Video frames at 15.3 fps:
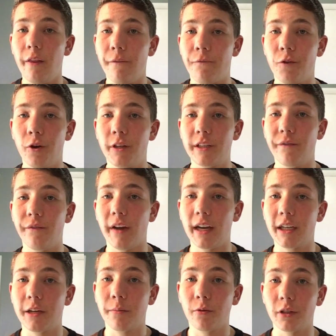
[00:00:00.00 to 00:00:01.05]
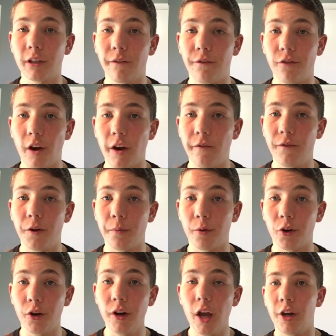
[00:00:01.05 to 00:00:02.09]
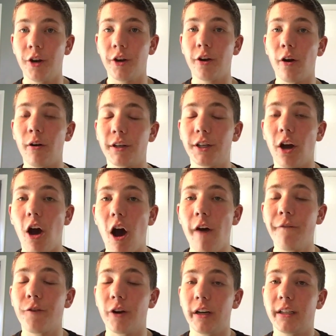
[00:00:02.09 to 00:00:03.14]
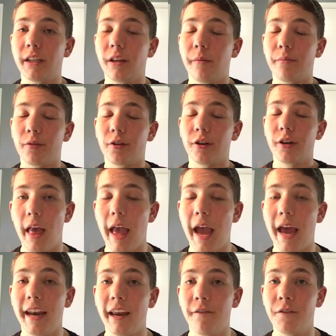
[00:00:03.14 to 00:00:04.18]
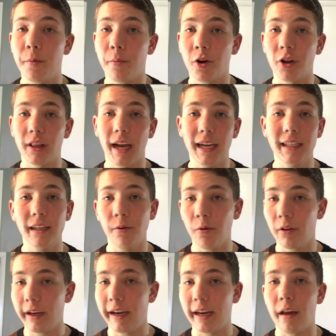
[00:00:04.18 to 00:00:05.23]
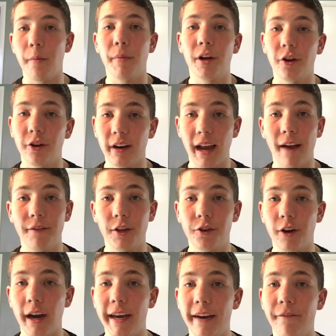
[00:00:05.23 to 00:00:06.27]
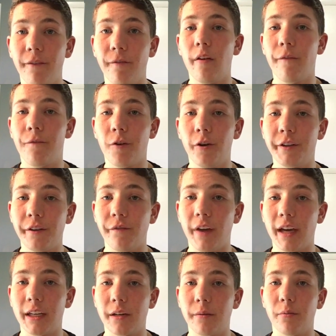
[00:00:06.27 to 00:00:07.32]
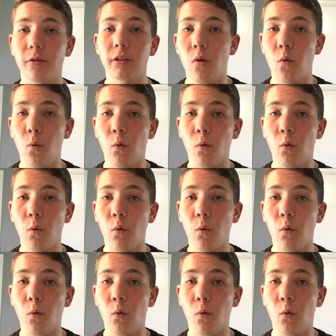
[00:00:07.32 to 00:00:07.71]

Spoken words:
fruits and vegetables in front of your bird, you're going to offer it to the bird, and if the bird likes it, it will eat it, but you're gonna have to try different fruits and vegetables.